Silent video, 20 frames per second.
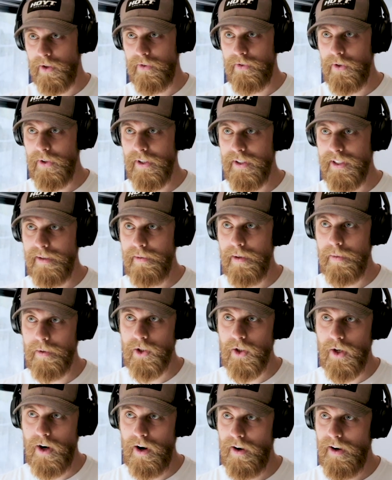or a few of their team
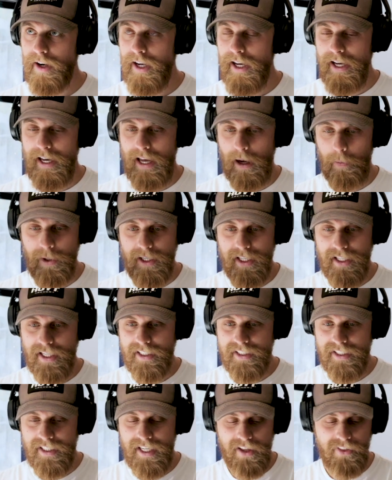members are, and we can
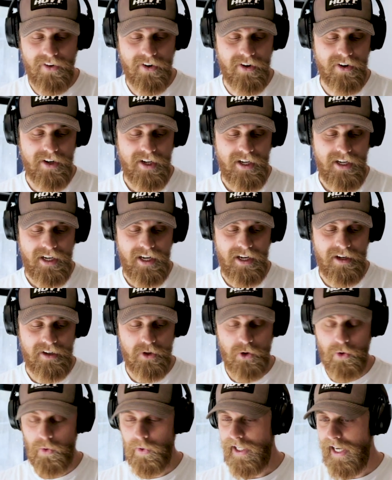get together,
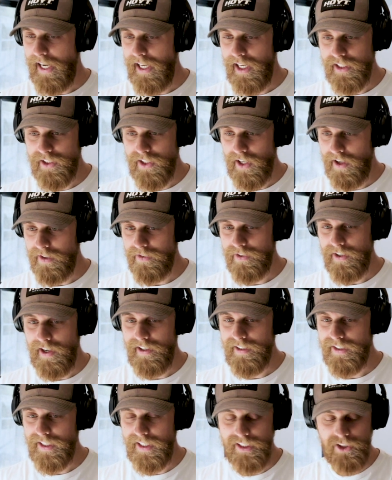create a ton of
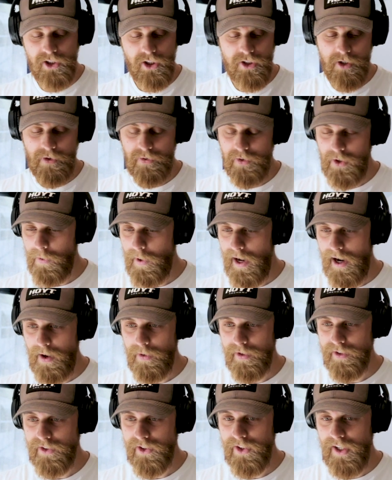content in just a few
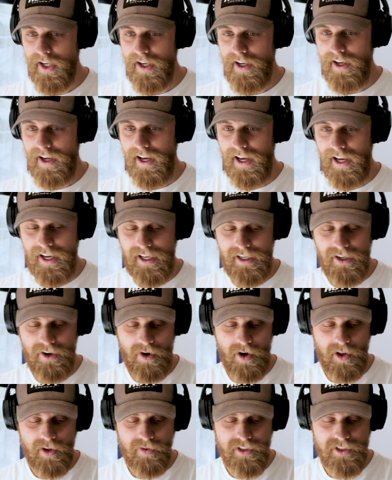hours, and
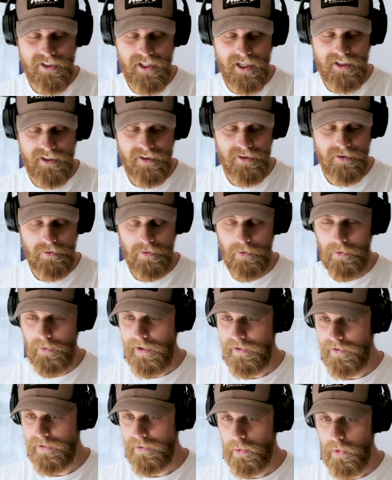all of a sudden
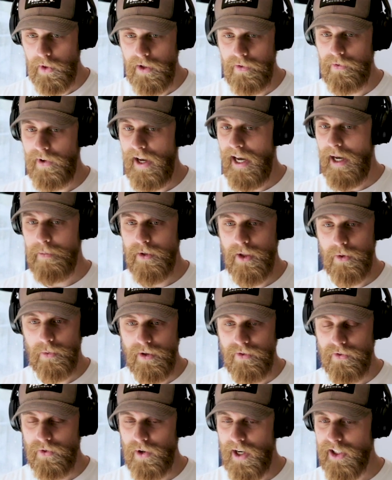we've revamped and
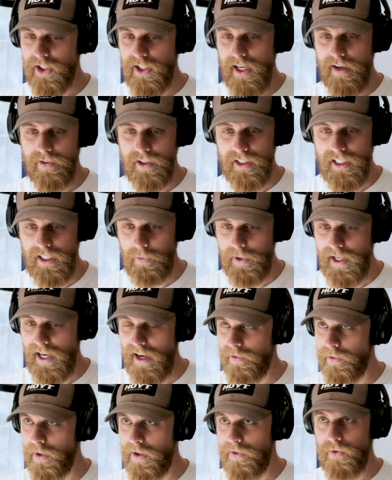refreshed everything. We
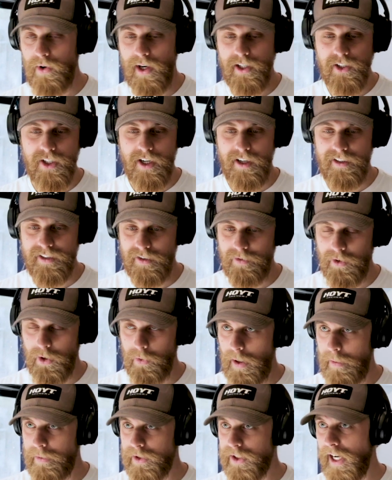have refreshed content for the
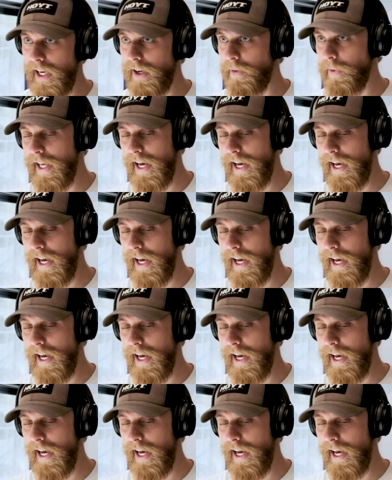website,